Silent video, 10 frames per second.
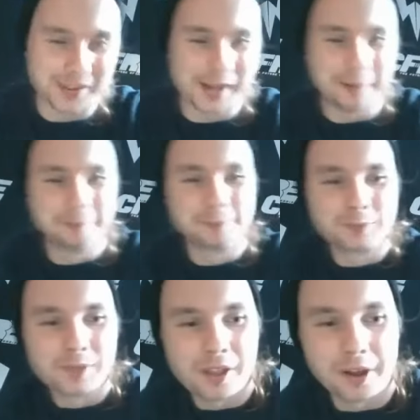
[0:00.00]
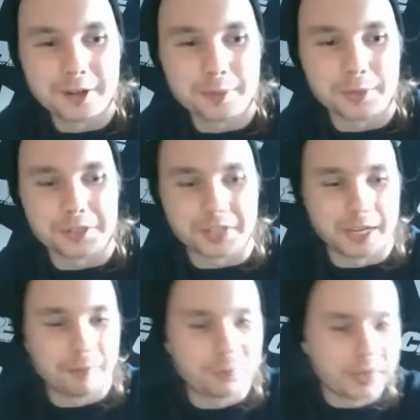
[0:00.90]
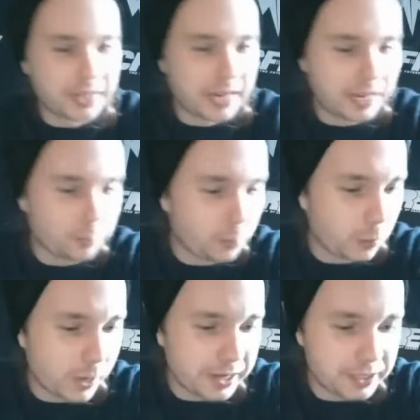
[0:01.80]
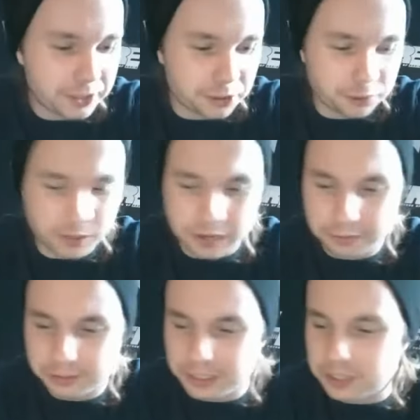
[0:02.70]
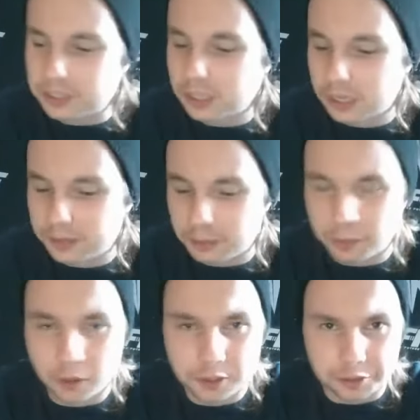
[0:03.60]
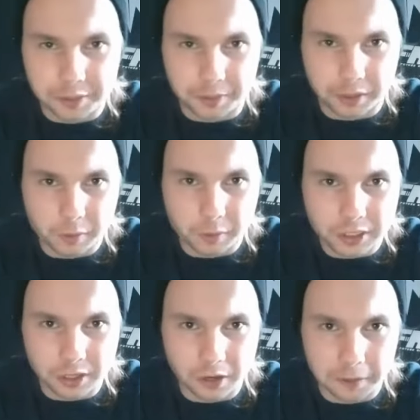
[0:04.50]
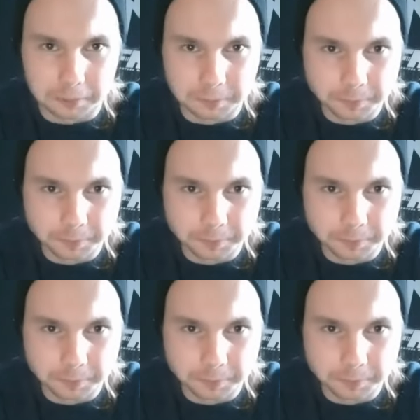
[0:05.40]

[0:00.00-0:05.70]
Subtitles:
man. 100%. And when did you release the poetry book? What's it called?